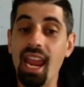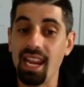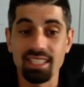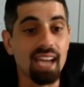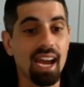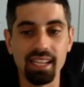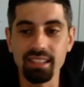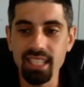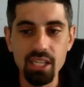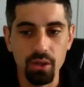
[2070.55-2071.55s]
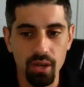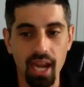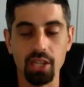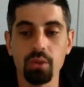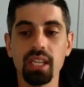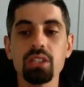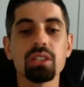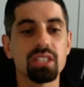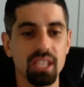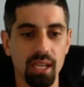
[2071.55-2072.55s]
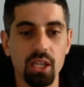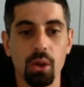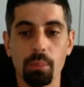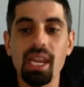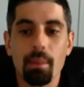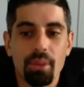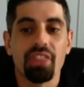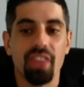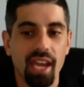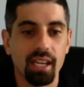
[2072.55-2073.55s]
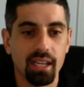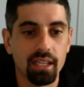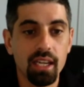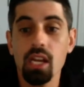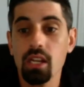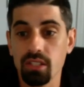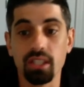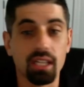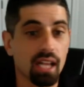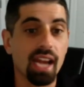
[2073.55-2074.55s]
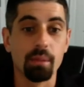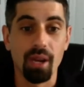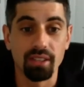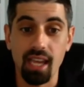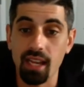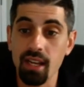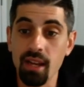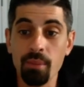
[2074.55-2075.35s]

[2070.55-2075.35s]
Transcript: It's not ideal, and you need to sit, you know, be empathetic to the client about that